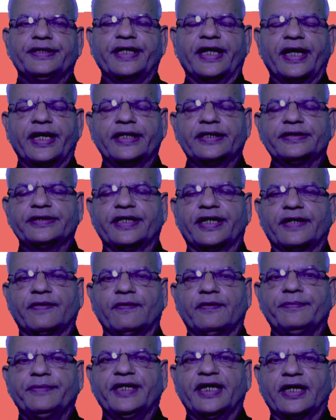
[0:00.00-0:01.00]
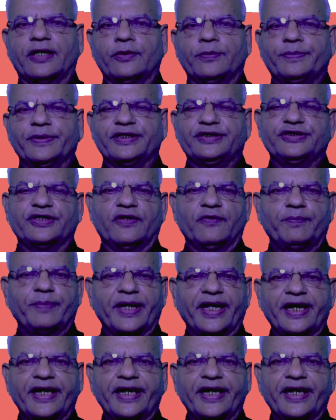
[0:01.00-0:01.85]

then there will be alopecia of